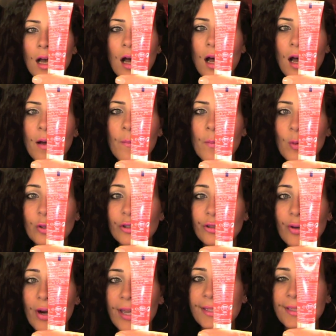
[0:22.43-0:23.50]
uh,
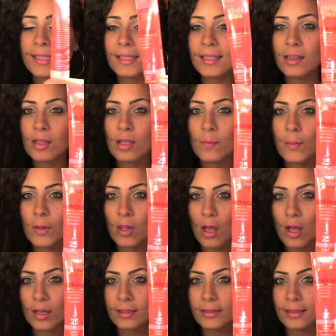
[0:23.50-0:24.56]
Moisturizing Lip
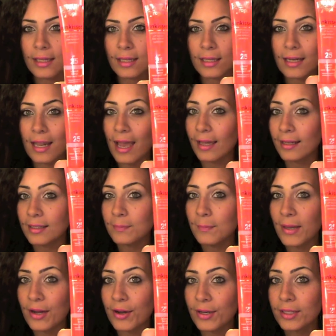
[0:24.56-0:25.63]
Gloss in Island
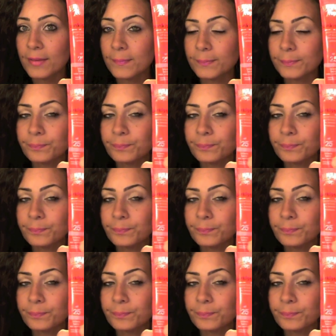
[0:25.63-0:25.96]
Berry.